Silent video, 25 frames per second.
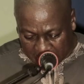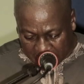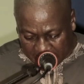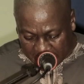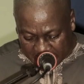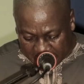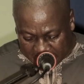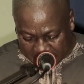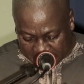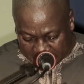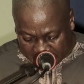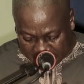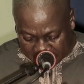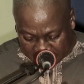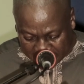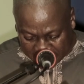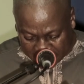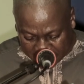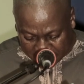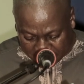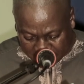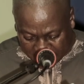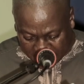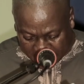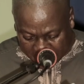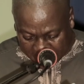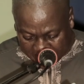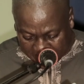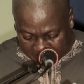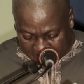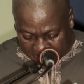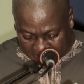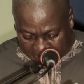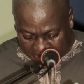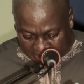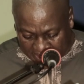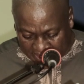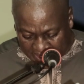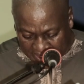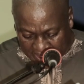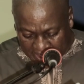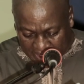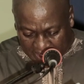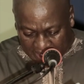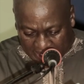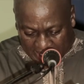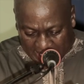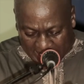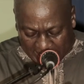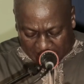Ladies and gentlemen,
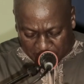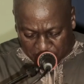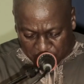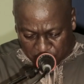I